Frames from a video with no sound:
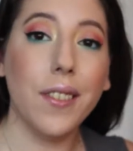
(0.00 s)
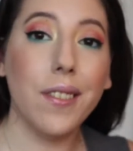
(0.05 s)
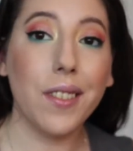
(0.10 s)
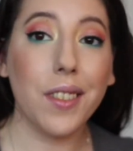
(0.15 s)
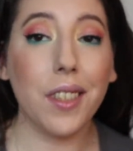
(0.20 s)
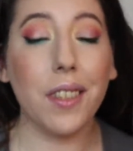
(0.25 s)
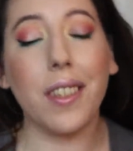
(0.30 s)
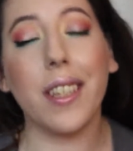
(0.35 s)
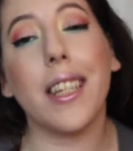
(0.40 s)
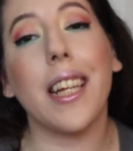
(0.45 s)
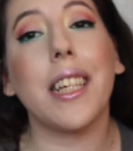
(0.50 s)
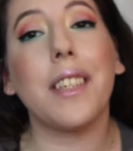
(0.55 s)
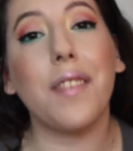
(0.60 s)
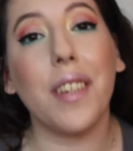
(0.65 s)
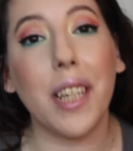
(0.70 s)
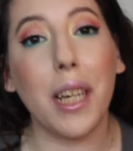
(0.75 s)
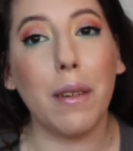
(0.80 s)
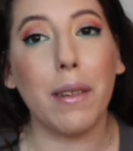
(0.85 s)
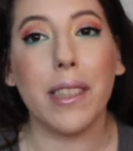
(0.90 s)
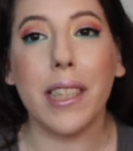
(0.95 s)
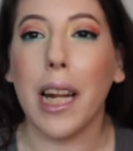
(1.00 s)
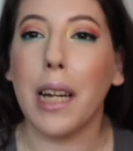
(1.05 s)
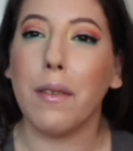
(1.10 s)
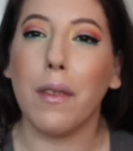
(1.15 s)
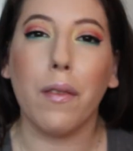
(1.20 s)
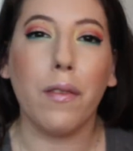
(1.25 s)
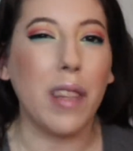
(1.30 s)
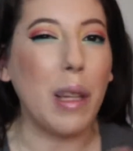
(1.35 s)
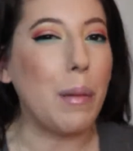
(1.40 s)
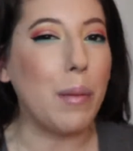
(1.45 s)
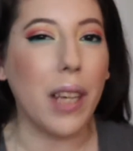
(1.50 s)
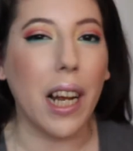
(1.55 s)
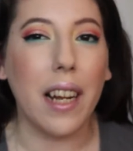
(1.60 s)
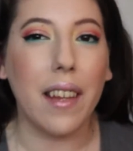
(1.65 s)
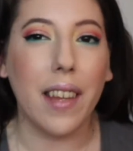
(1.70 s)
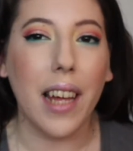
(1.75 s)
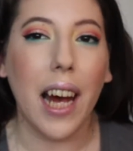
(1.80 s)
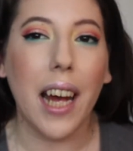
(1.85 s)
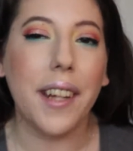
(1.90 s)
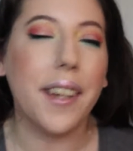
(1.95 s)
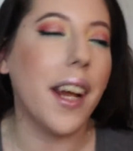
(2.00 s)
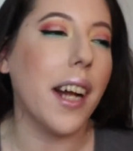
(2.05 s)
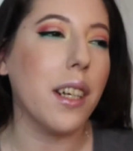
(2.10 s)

So today's video is kind of a flip side of that,